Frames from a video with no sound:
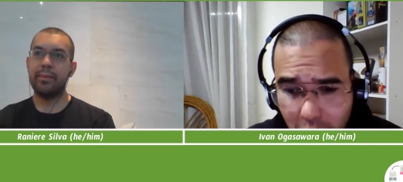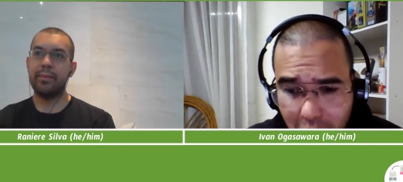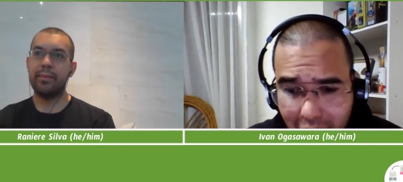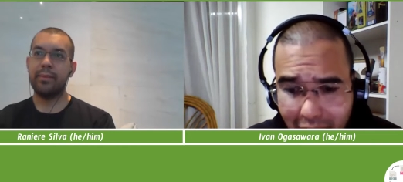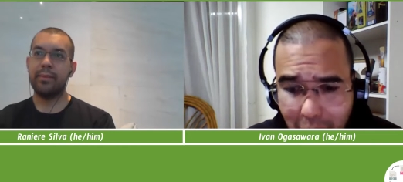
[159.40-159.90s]

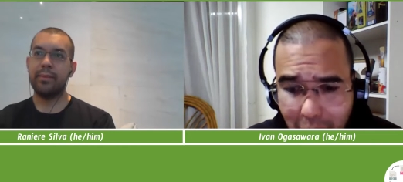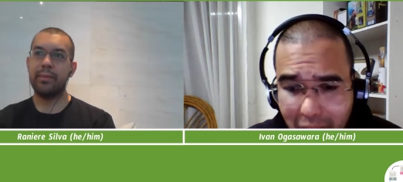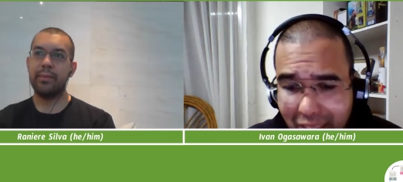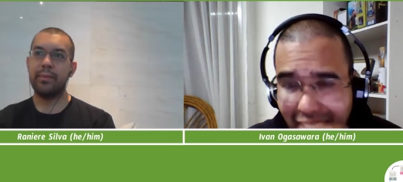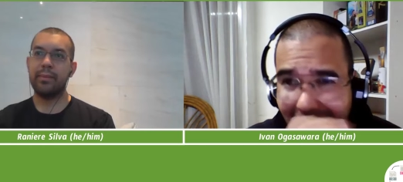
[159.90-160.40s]
Speaker 1: sometimes it's
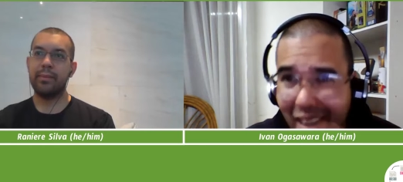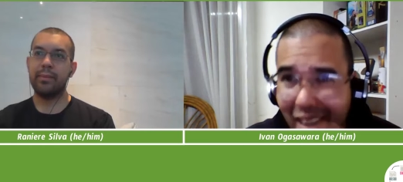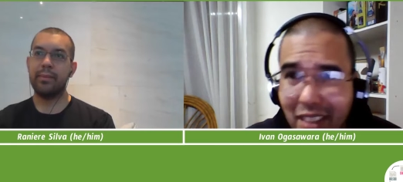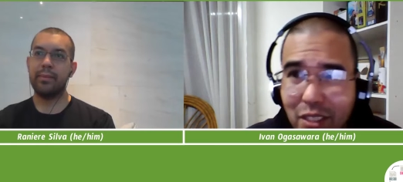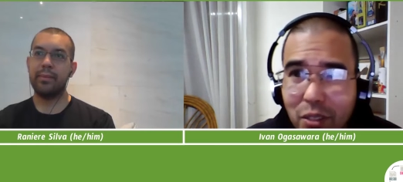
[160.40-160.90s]
hard
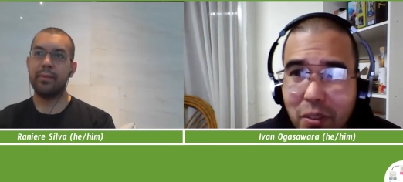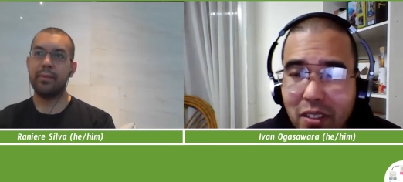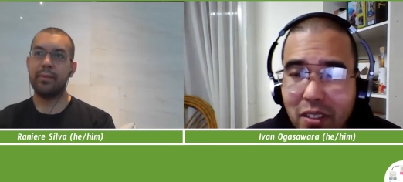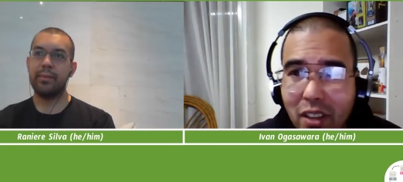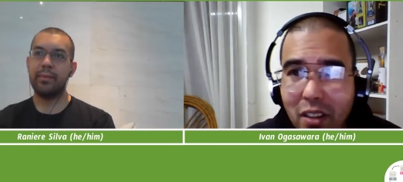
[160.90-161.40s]
to
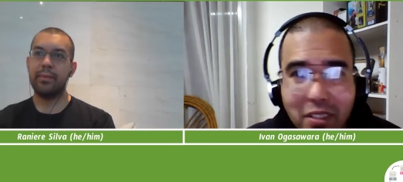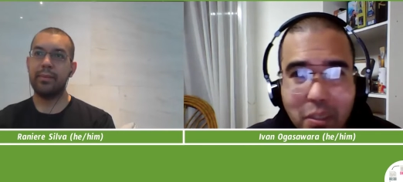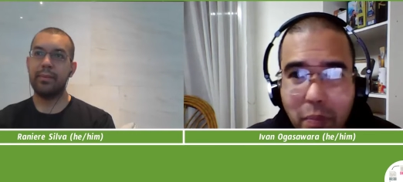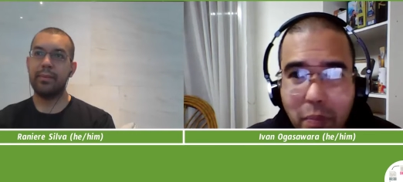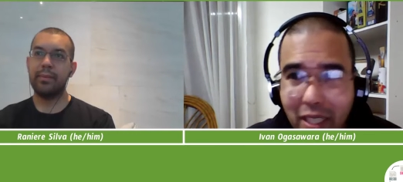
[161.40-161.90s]
install the
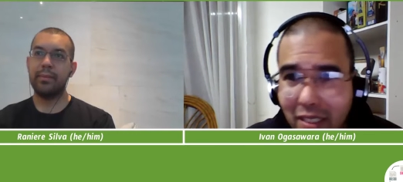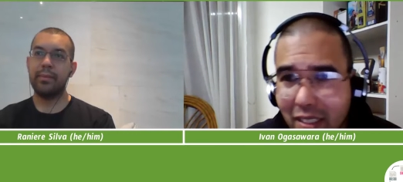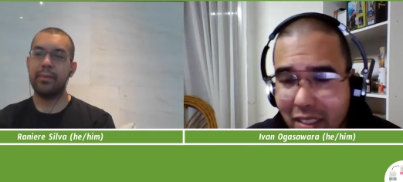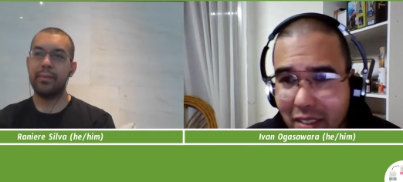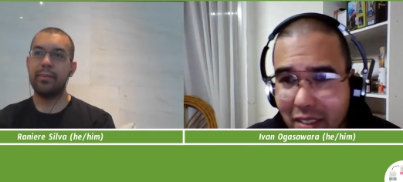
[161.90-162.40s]

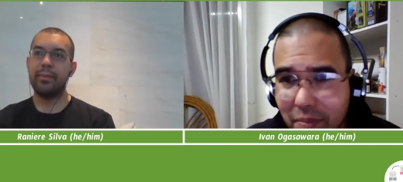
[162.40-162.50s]
dependencies.